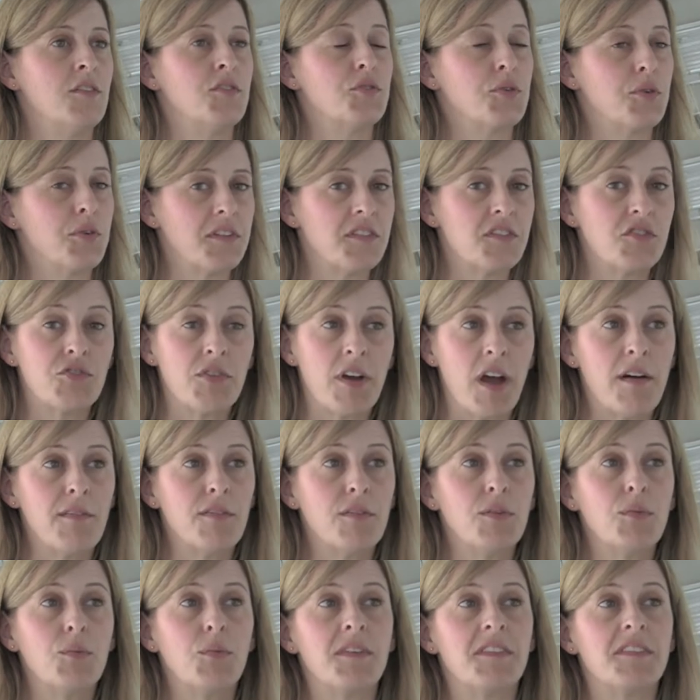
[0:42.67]
Tourist
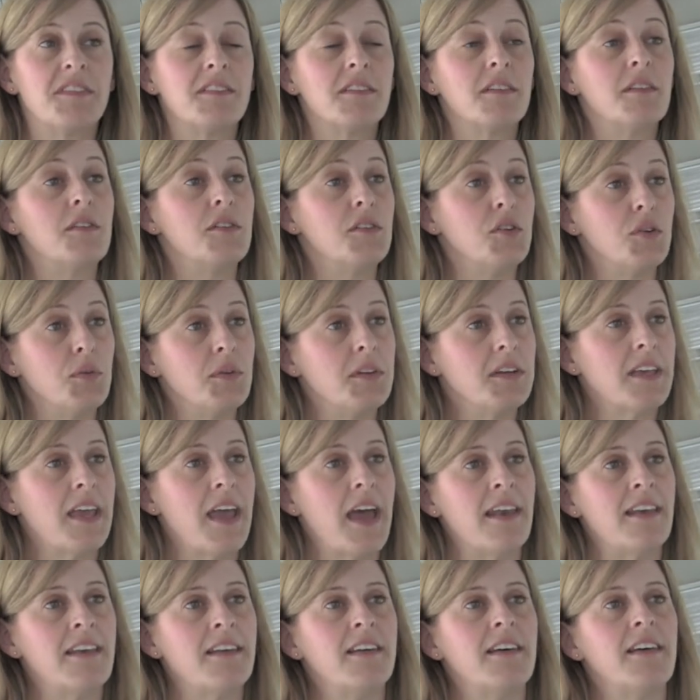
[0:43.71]
travel was still new in
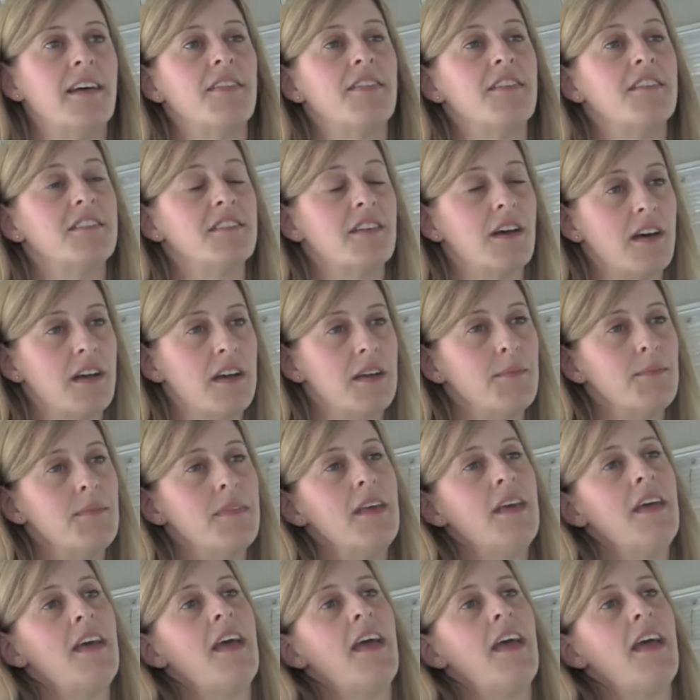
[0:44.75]
Canada at the time,